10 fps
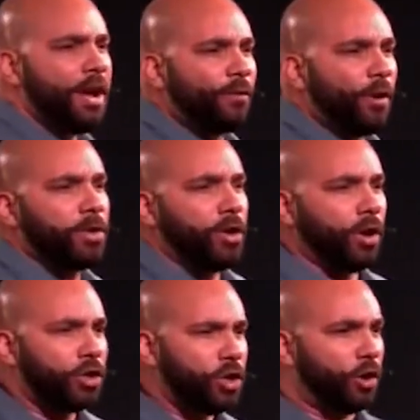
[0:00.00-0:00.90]
from
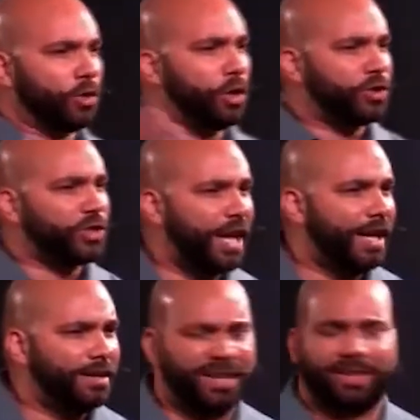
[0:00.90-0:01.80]
your, you know, your
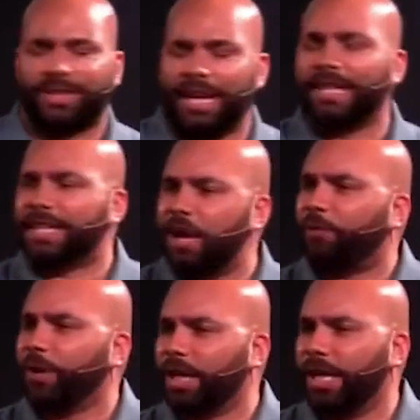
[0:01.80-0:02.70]
sin and to think
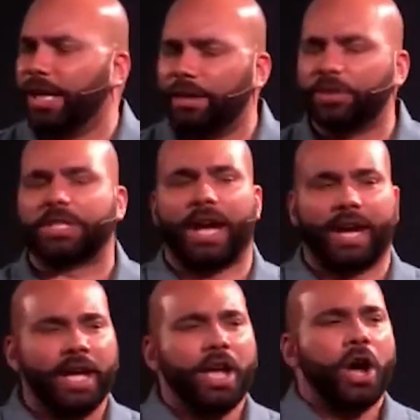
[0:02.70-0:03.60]
differently. And he was
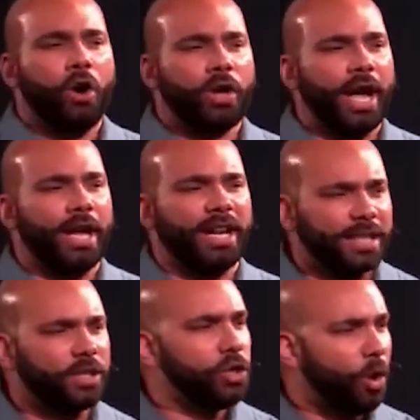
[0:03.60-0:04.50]
like, okay. And I
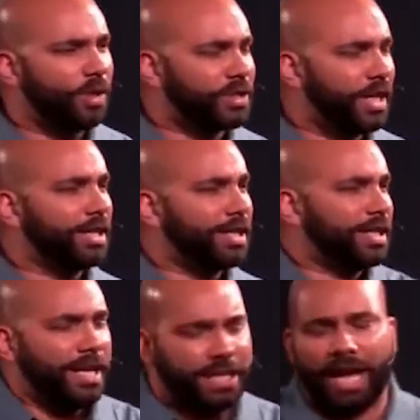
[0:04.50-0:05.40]
said, do you know what sin is?
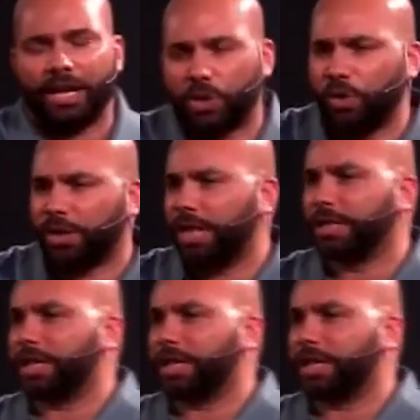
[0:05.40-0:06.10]
He's like, yeah, doing things